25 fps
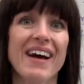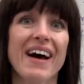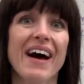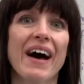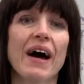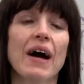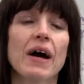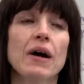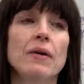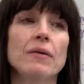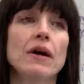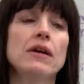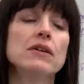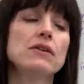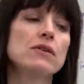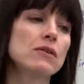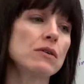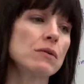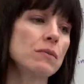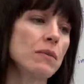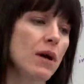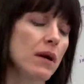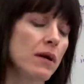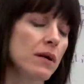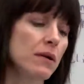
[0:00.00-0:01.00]
Um, and you'll
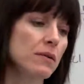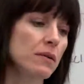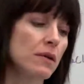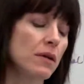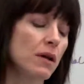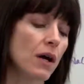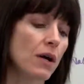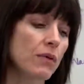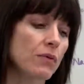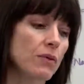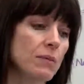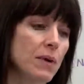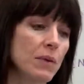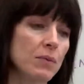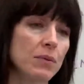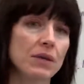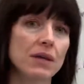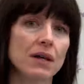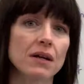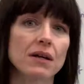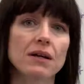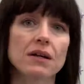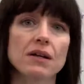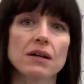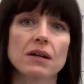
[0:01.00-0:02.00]
remind, uh, remember
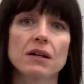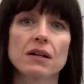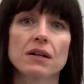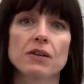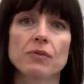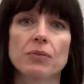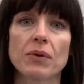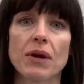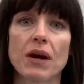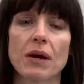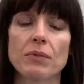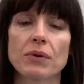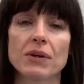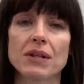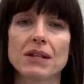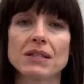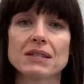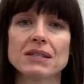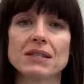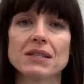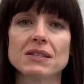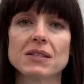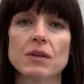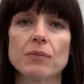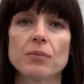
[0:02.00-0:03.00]
that colligative properties,
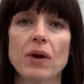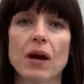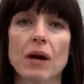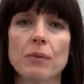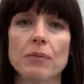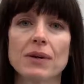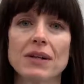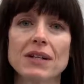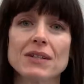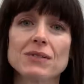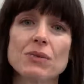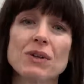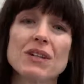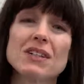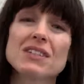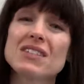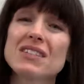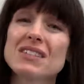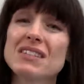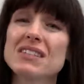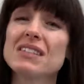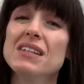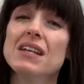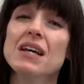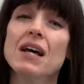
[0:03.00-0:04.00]
these are properties where it
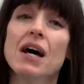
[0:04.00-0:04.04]
just,